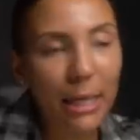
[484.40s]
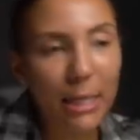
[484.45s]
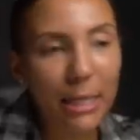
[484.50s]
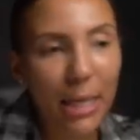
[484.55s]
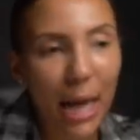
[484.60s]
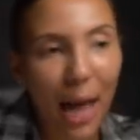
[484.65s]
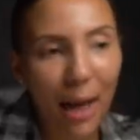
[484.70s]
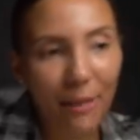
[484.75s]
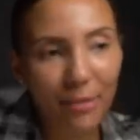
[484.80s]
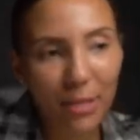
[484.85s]
to
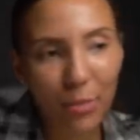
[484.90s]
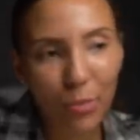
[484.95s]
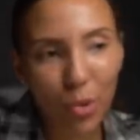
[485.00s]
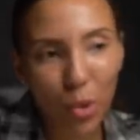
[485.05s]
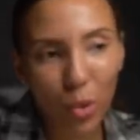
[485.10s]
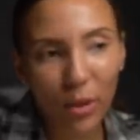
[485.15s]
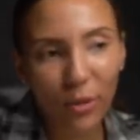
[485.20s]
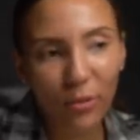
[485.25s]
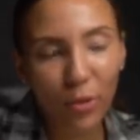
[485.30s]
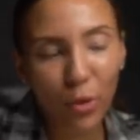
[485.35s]
have some
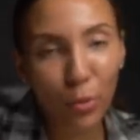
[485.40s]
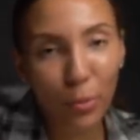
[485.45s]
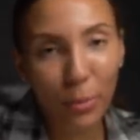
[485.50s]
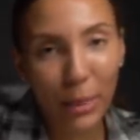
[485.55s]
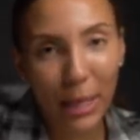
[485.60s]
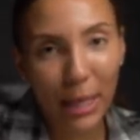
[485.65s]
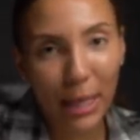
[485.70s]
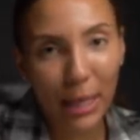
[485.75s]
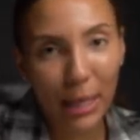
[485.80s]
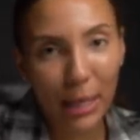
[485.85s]
sort of new
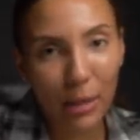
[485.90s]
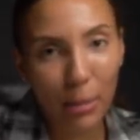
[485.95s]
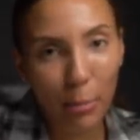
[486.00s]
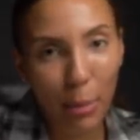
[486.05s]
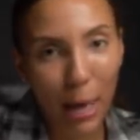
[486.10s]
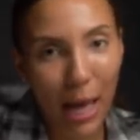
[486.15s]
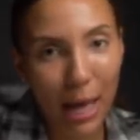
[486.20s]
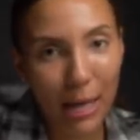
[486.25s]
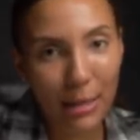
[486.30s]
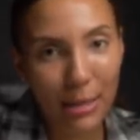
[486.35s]
beginning in the
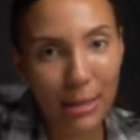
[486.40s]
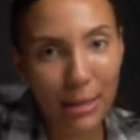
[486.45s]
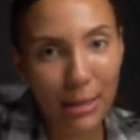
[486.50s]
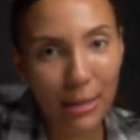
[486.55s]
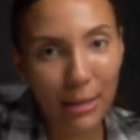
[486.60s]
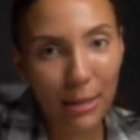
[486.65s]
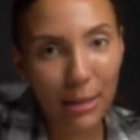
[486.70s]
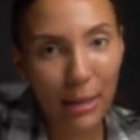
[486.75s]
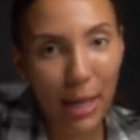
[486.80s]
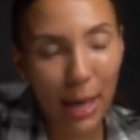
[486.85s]
past.
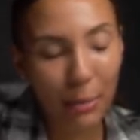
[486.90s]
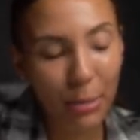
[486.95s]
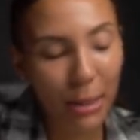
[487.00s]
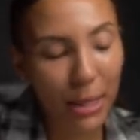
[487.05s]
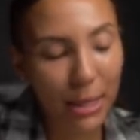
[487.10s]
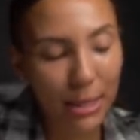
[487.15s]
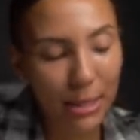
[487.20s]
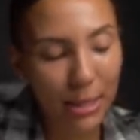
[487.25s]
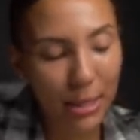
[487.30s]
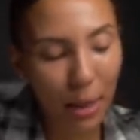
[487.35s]
Okay,
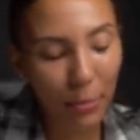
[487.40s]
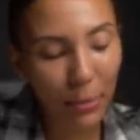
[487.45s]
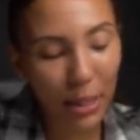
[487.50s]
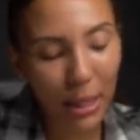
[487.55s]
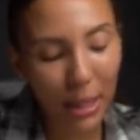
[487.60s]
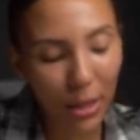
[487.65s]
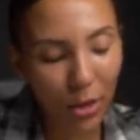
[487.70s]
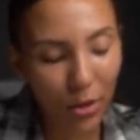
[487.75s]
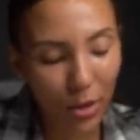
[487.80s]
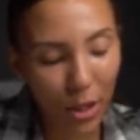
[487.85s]
because
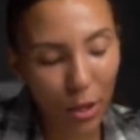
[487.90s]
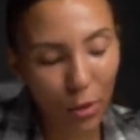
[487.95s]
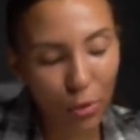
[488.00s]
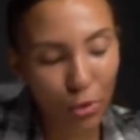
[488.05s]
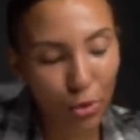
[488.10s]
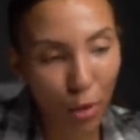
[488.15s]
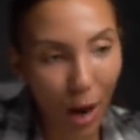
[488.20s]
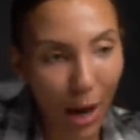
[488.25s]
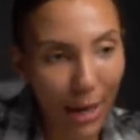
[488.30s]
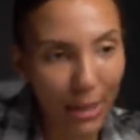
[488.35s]
something here that you
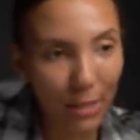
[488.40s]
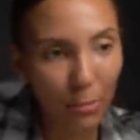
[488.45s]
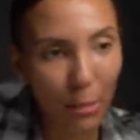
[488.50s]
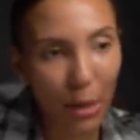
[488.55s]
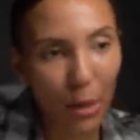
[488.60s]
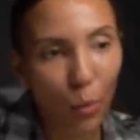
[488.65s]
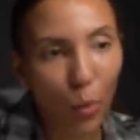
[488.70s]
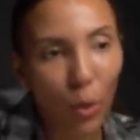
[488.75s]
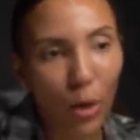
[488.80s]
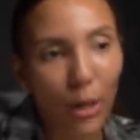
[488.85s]
tried to
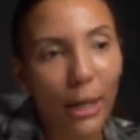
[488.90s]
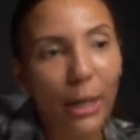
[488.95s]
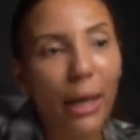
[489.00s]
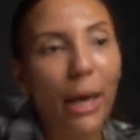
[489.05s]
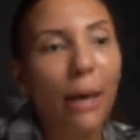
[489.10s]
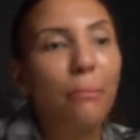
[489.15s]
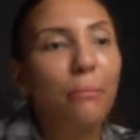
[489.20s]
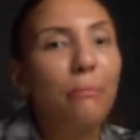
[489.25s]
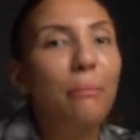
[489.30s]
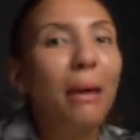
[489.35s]
make work
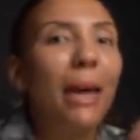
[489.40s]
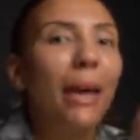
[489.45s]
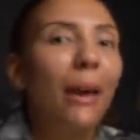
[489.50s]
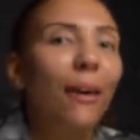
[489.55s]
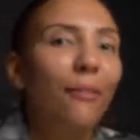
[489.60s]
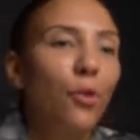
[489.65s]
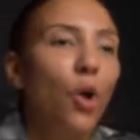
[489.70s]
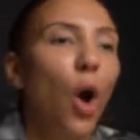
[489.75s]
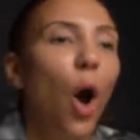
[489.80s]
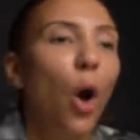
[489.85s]
again may
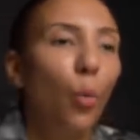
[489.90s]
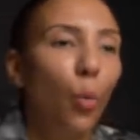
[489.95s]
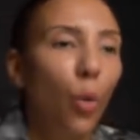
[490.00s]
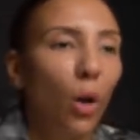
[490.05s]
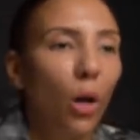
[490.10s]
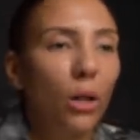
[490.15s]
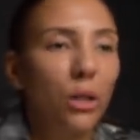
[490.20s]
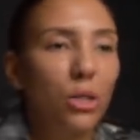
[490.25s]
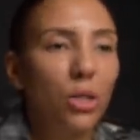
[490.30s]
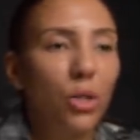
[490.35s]
have not
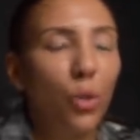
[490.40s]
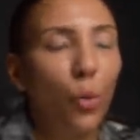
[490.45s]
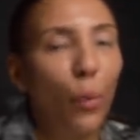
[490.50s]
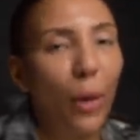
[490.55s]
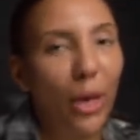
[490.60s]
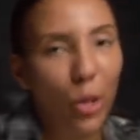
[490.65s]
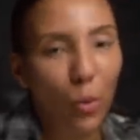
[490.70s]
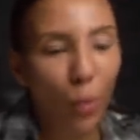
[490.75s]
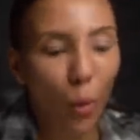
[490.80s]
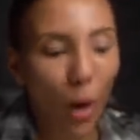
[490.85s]
worked the
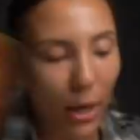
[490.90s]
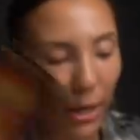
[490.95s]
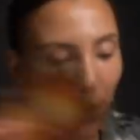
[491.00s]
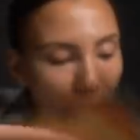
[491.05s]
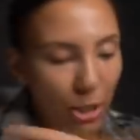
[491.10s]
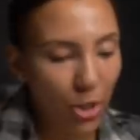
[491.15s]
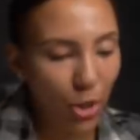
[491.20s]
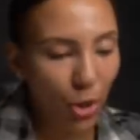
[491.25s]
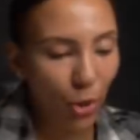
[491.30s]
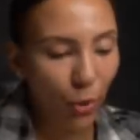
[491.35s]
way you wanted
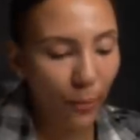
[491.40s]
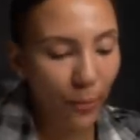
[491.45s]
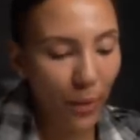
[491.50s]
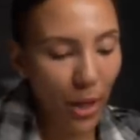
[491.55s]
it to.